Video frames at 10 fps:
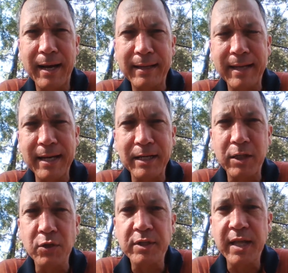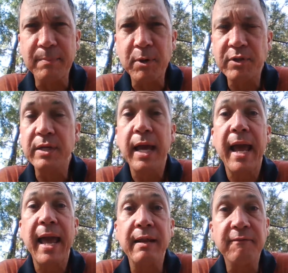getting close to that person,
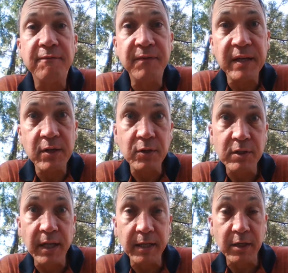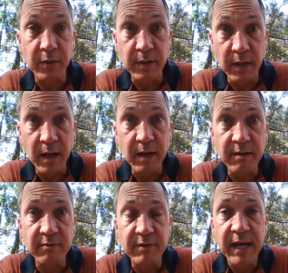and it feels like you're in
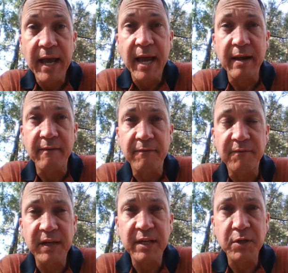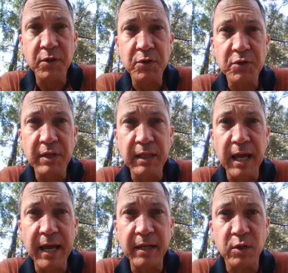love, and it feels
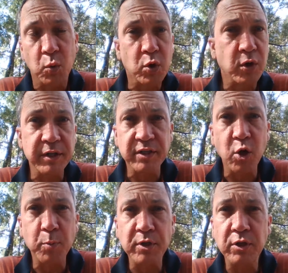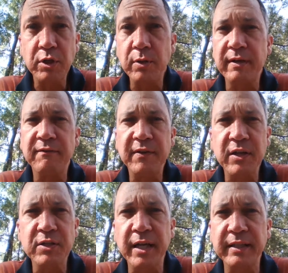like the world is open to you, and it
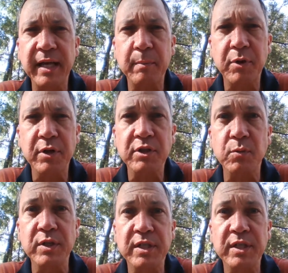feels like that person was